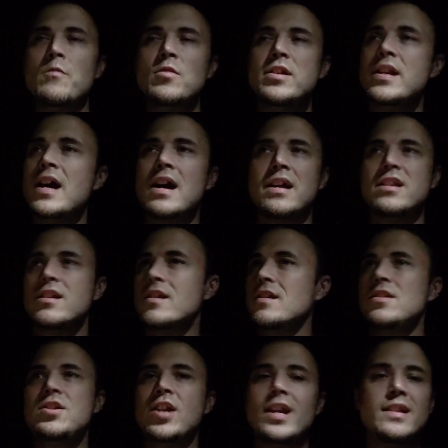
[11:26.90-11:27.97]
would not
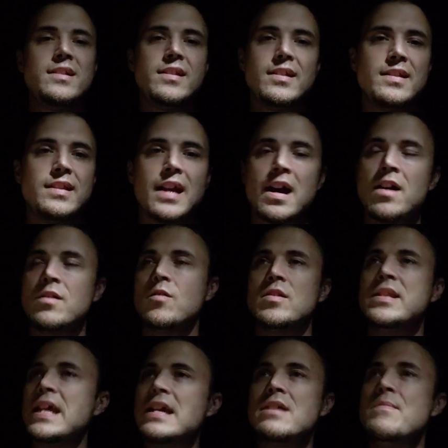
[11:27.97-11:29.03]
change these out or
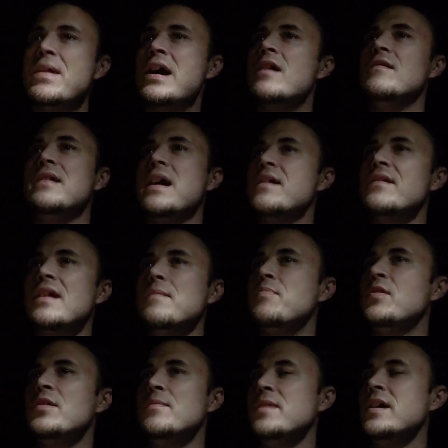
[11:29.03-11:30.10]
take them out now that I
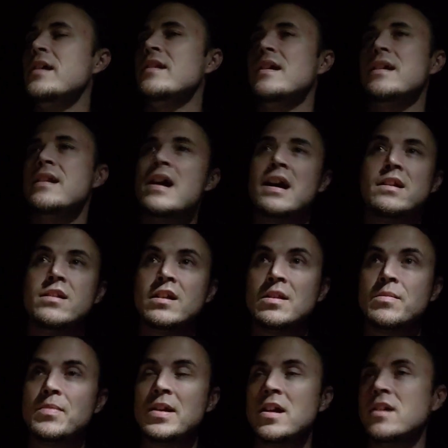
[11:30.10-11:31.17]
put them in, and not
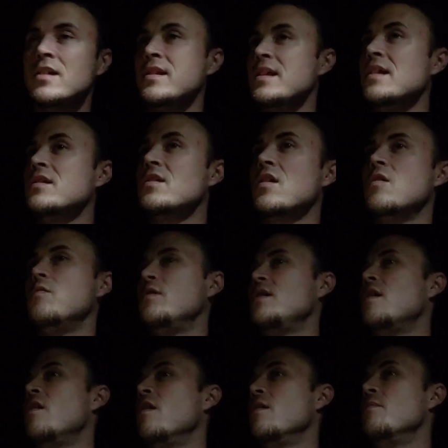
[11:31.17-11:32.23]
just because the install was
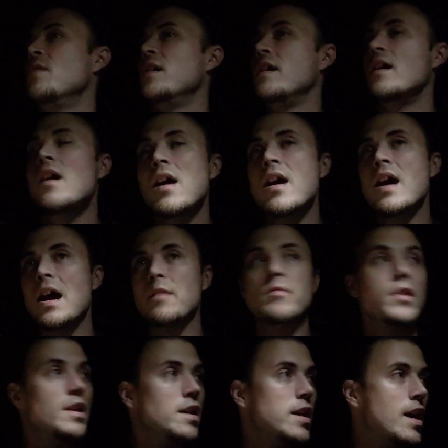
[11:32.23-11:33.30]
hard, but I
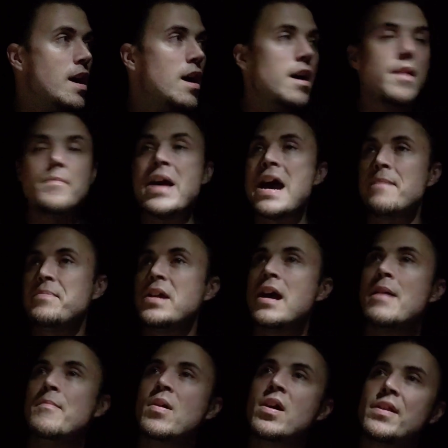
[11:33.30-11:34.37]
really am happy
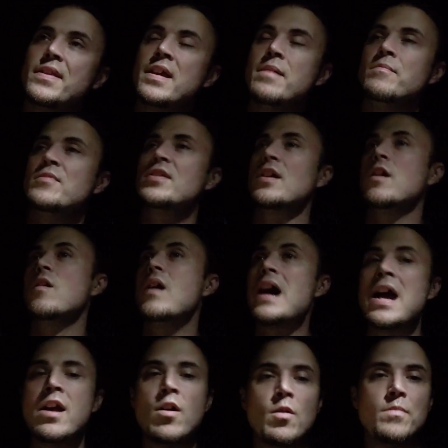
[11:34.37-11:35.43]
I bought them. So
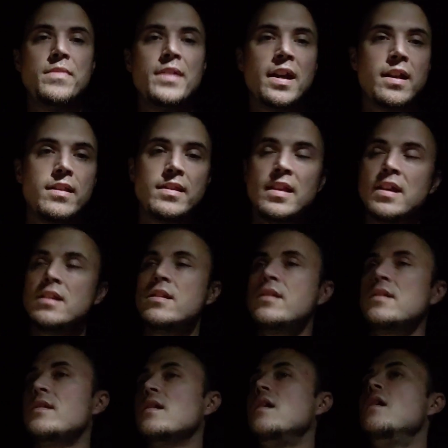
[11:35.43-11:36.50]
I hope that
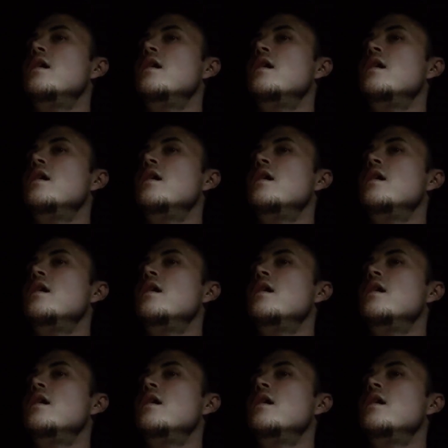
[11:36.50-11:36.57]
this